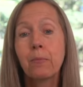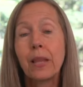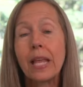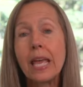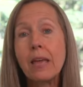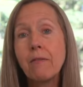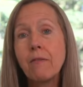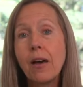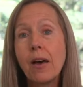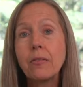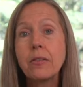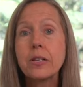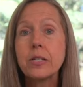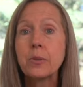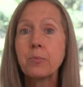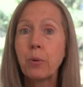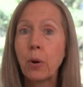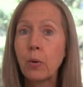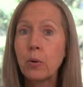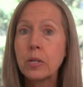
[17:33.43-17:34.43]
he found
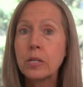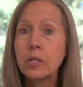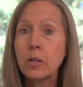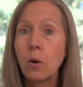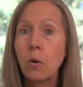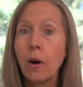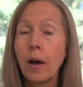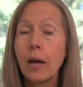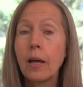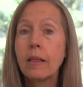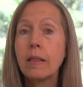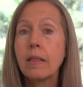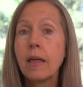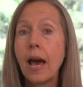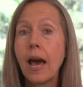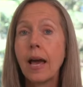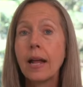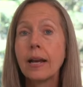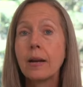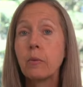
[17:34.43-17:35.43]
this protozoa
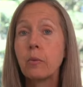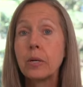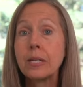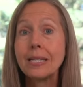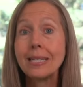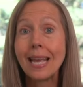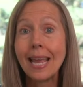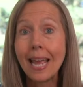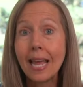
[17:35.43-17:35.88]
that was